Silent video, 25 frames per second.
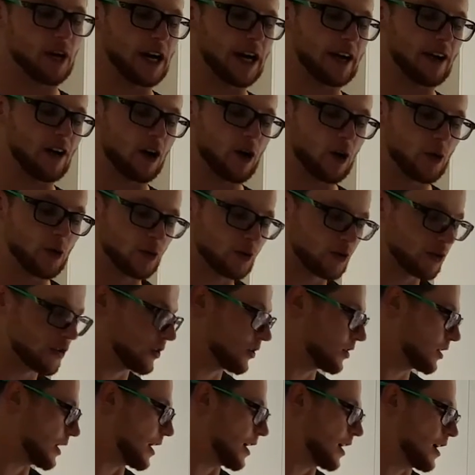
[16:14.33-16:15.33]
my
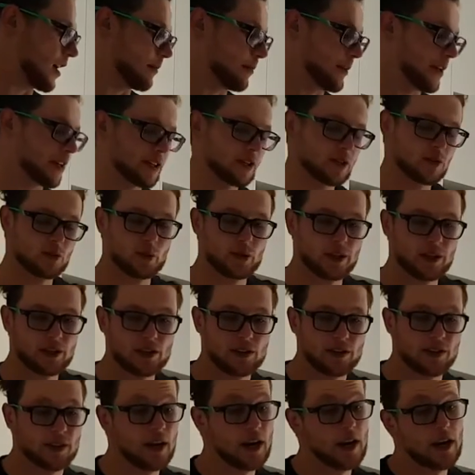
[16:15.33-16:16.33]
oats, uh, mix
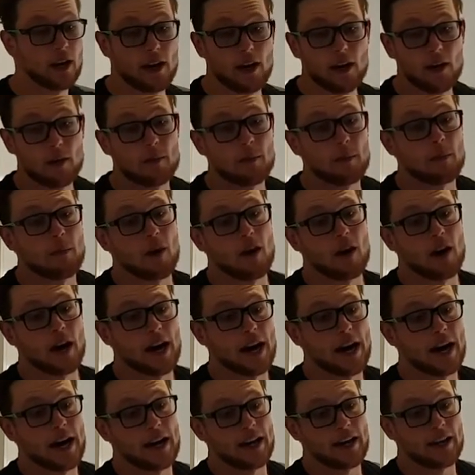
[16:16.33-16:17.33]
with
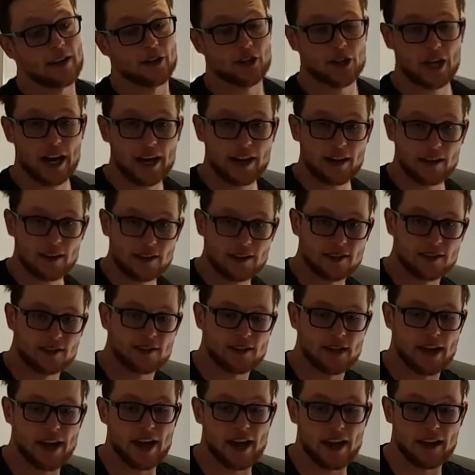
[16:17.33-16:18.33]
my
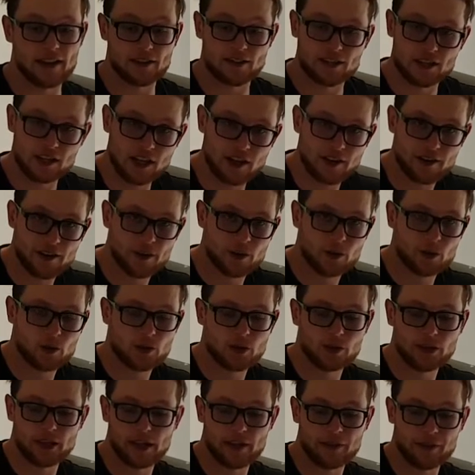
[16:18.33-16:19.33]
shakes and
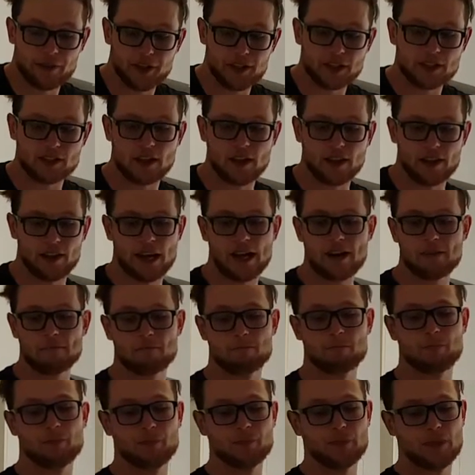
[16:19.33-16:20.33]
cereals and things like
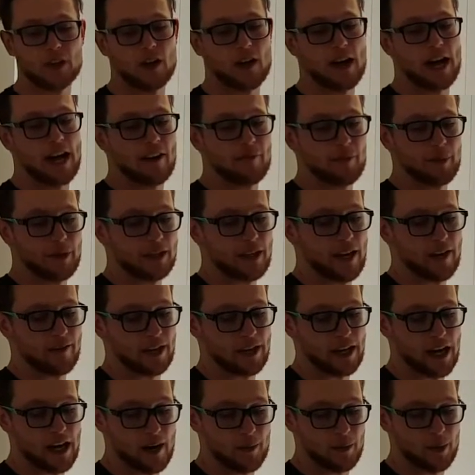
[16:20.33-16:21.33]
that. I have been
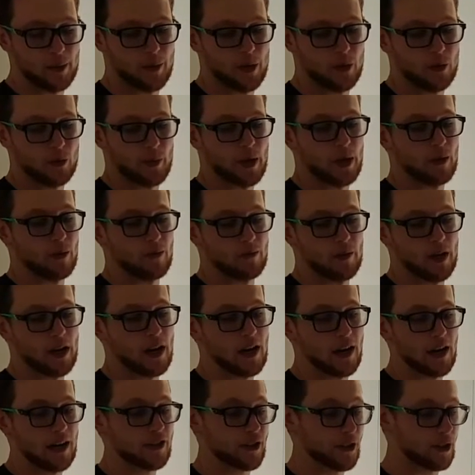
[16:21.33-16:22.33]
having almond milk, but
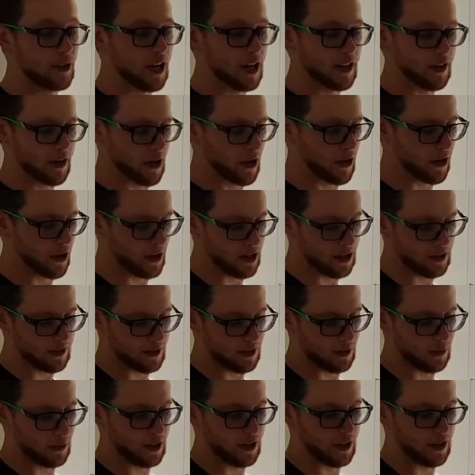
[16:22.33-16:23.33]
I do like
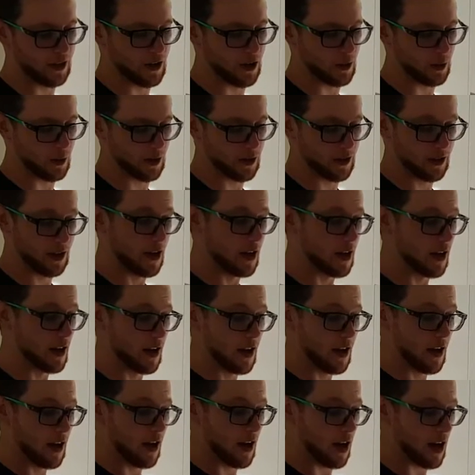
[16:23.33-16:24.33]
coconut, so we're going to go with
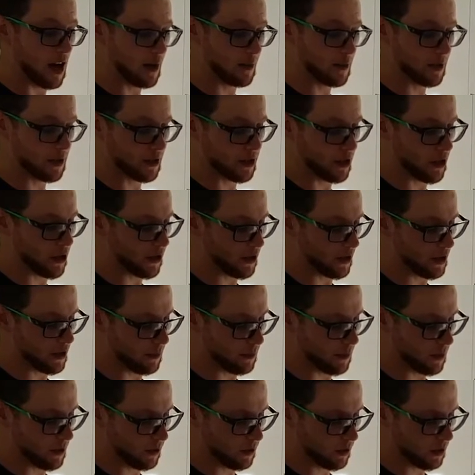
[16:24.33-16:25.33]
almond
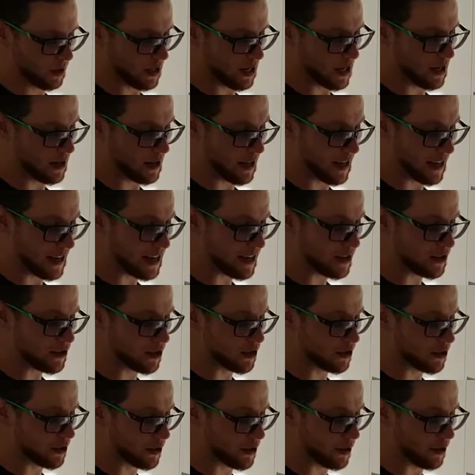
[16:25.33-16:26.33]
coconut milk and
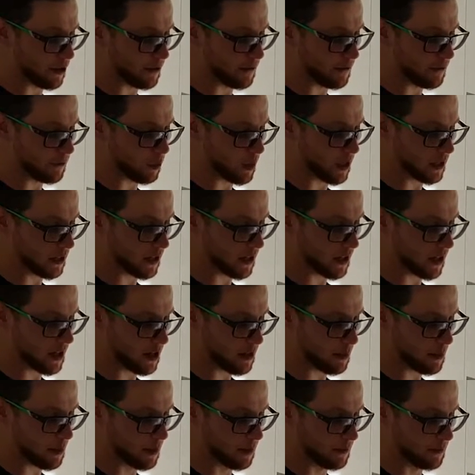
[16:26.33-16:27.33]
each serve one
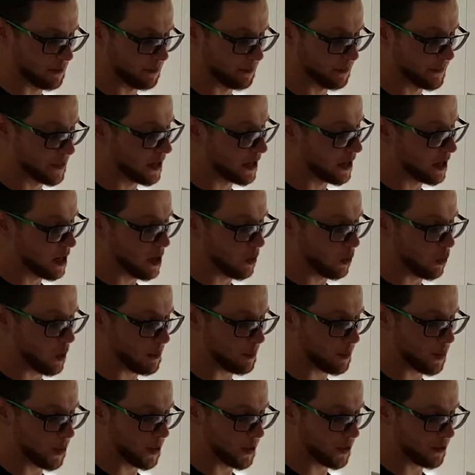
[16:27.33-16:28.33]
cup,
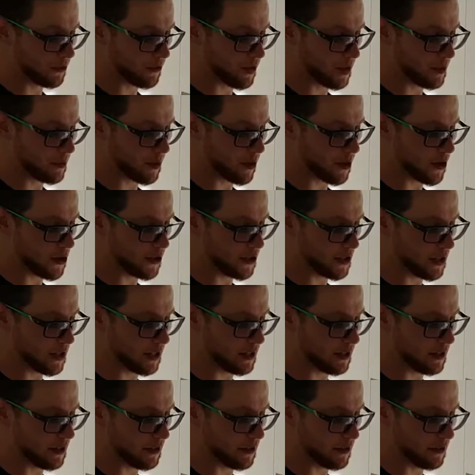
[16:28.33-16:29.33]
1.3
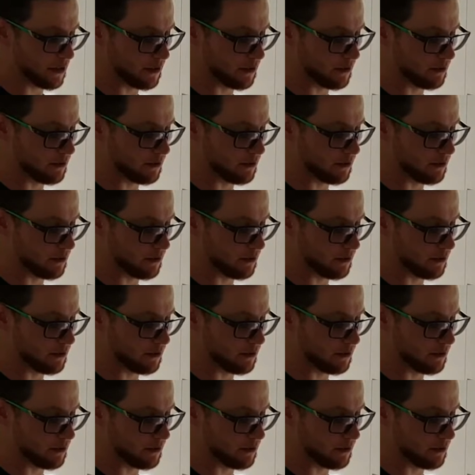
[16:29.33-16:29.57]
protein,